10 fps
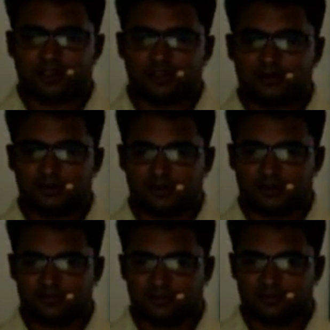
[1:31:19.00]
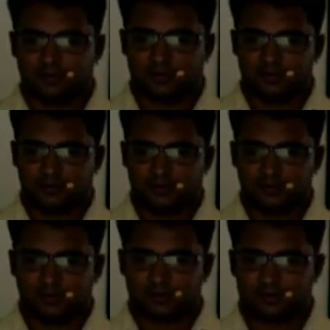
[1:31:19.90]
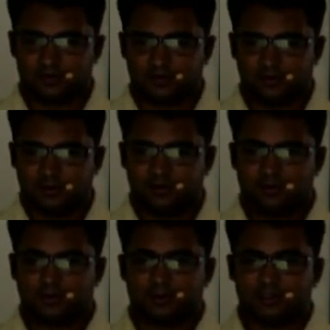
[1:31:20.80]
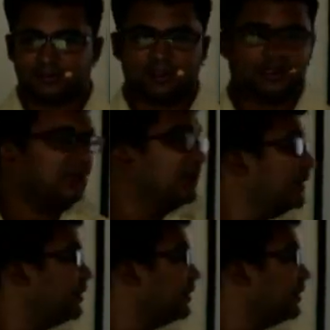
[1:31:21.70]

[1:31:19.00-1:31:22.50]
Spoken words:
again we will look at the